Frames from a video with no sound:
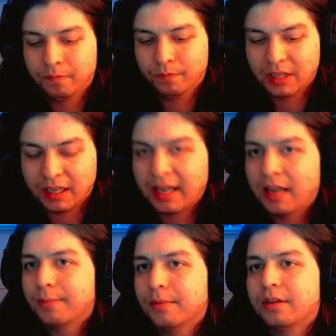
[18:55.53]
The
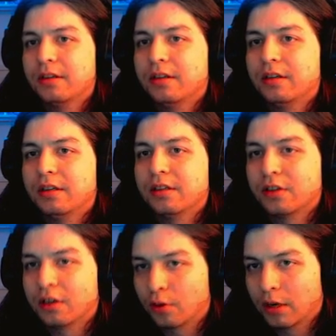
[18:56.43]
game is an
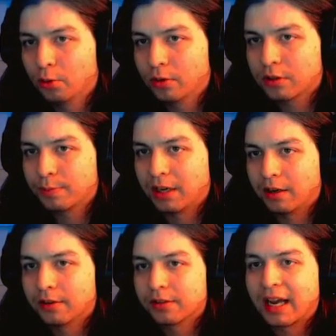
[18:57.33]
incredible
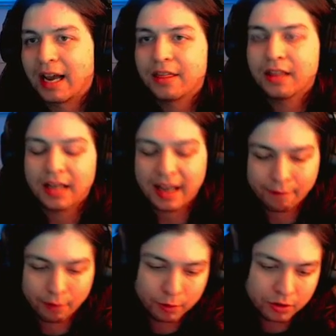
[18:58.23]
experience. I think
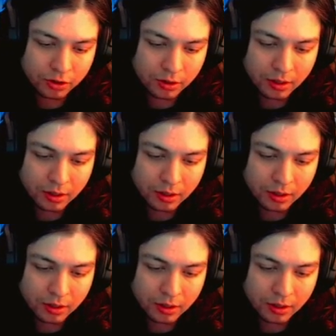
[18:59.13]
everyone